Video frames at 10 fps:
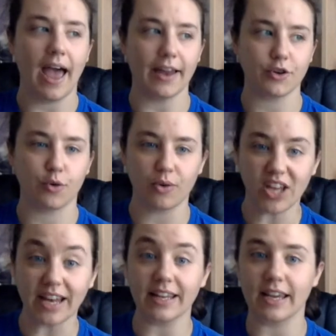at
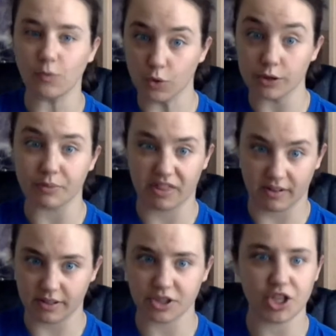creating in-world
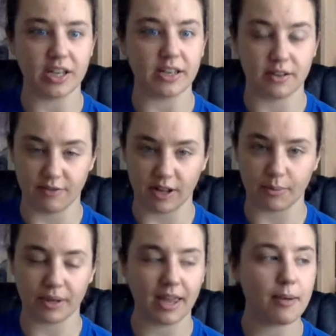mythology and
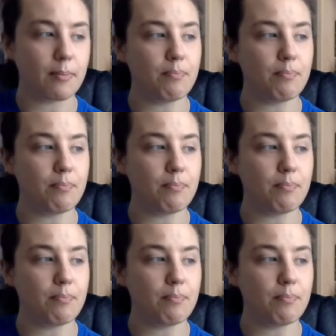developing it.